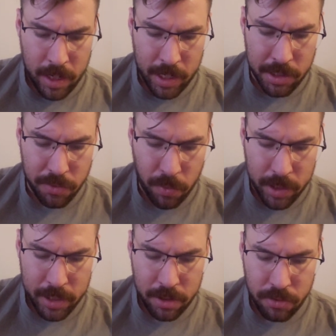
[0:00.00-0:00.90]
I just
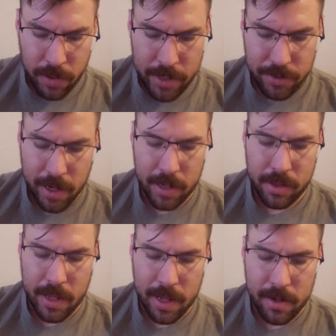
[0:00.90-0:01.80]
wanted to try
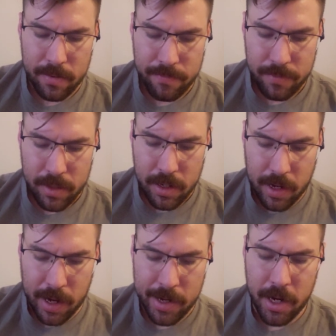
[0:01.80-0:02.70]
saying that.
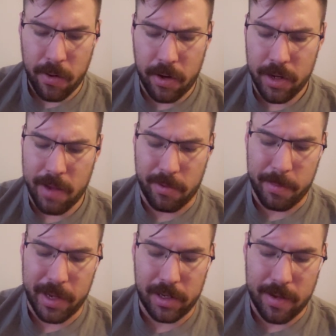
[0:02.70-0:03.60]
I know I'll never
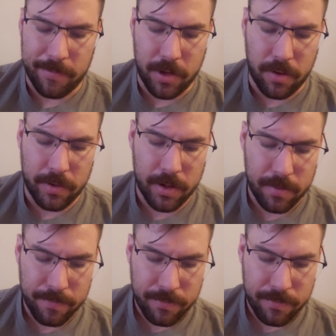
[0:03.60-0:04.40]
be a leftover.